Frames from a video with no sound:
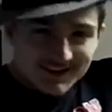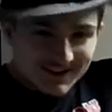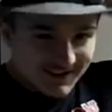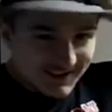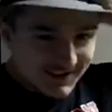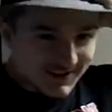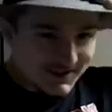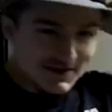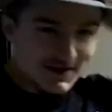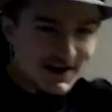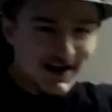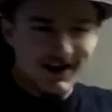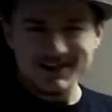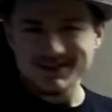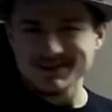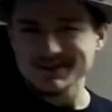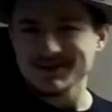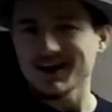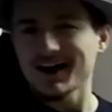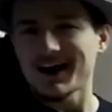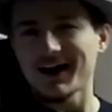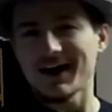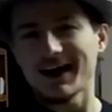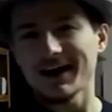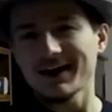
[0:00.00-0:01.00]
nice
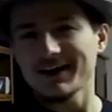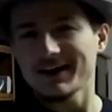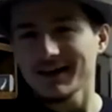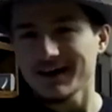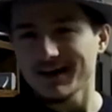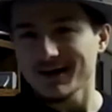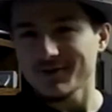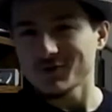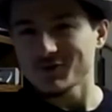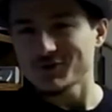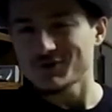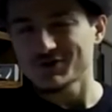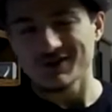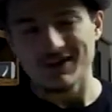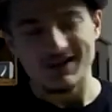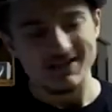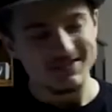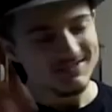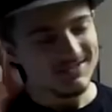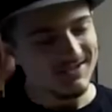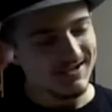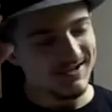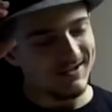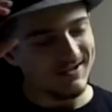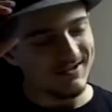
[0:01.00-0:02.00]
guy, average
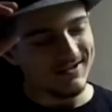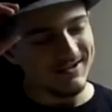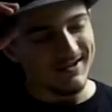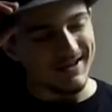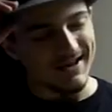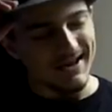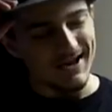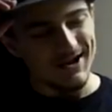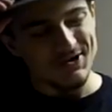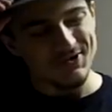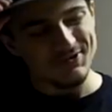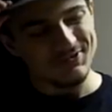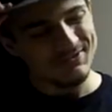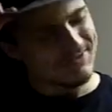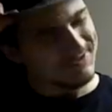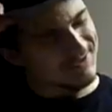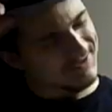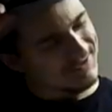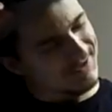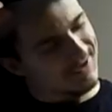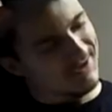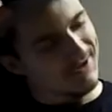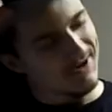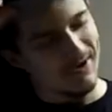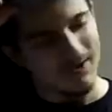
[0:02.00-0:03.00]
nice guy, out,
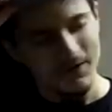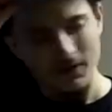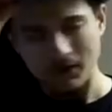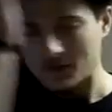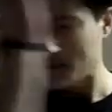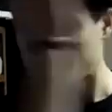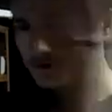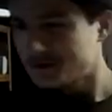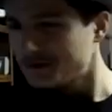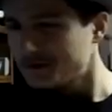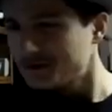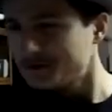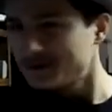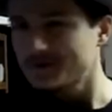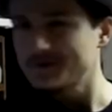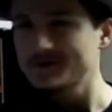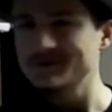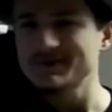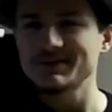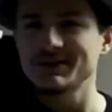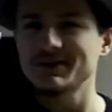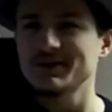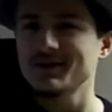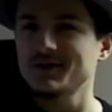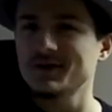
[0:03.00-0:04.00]
and I'll
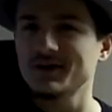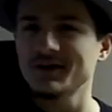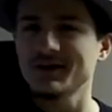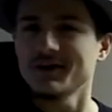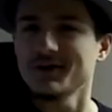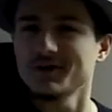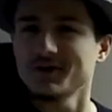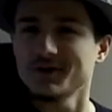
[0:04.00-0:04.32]
see you later.